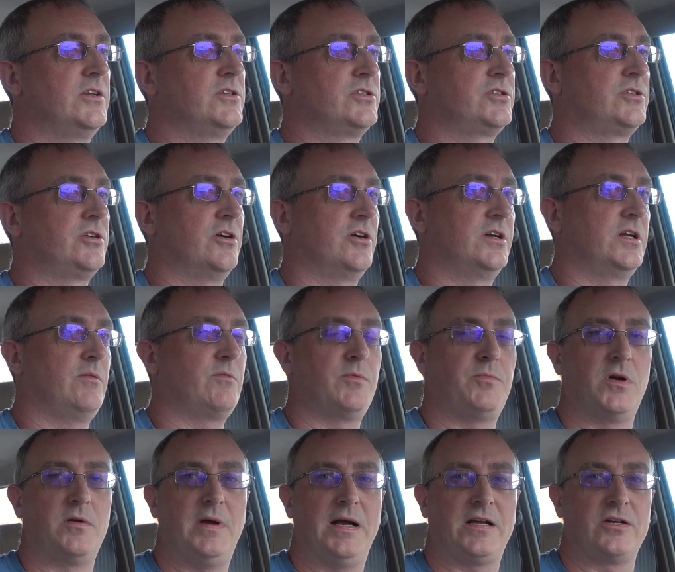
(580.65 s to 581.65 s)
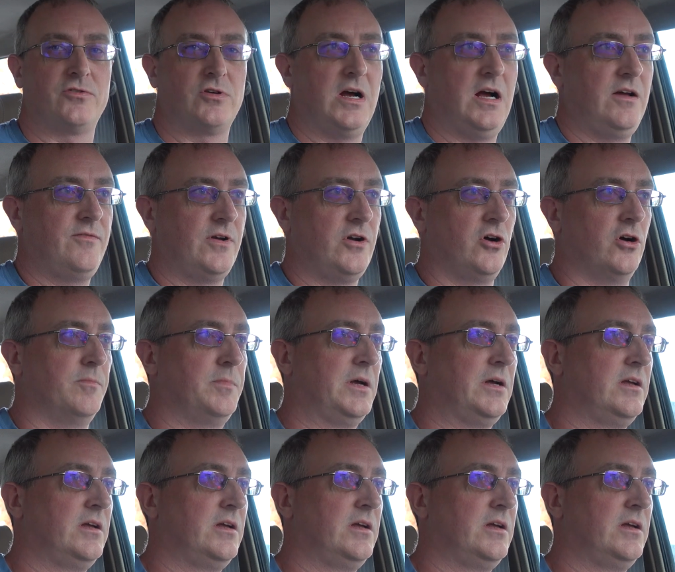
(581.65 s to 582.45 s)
just turned. I'm gonna put it back in drive and hope.